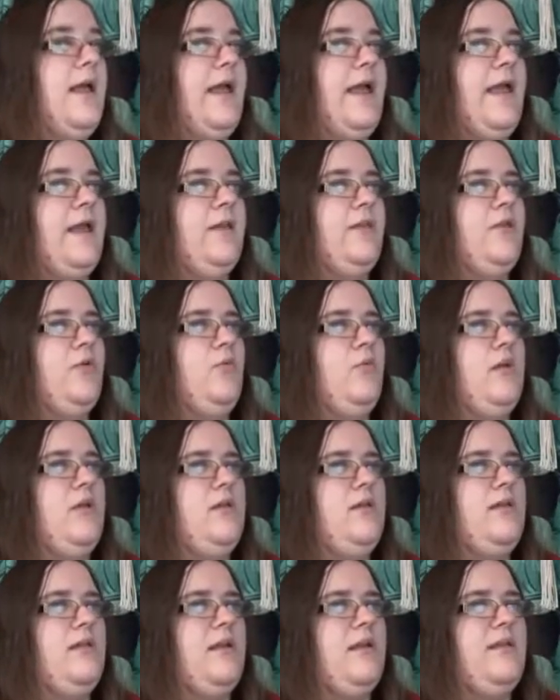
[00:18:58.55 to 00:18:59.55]
And there
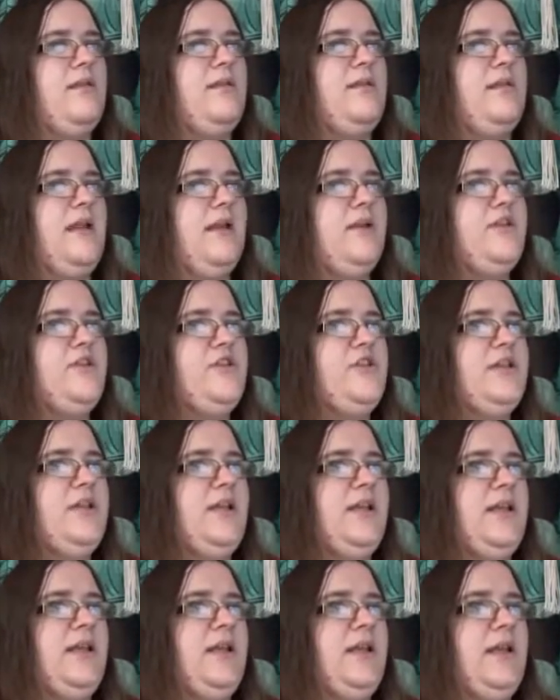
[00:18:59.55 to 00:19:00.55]
was a section
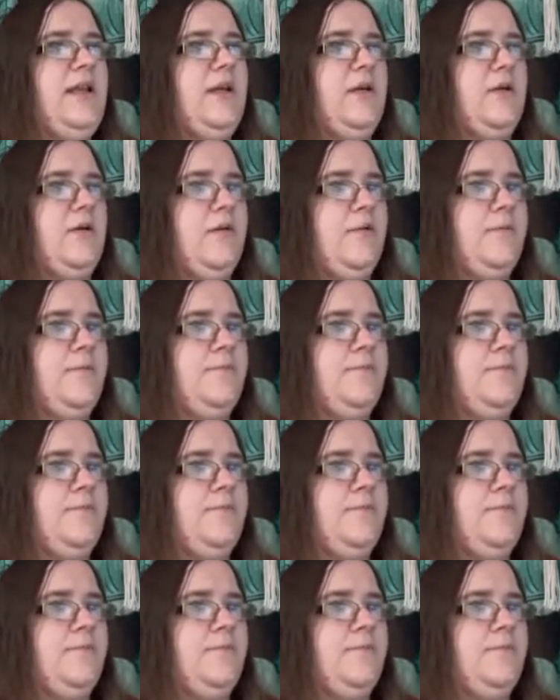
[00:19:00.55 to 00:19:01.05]
here,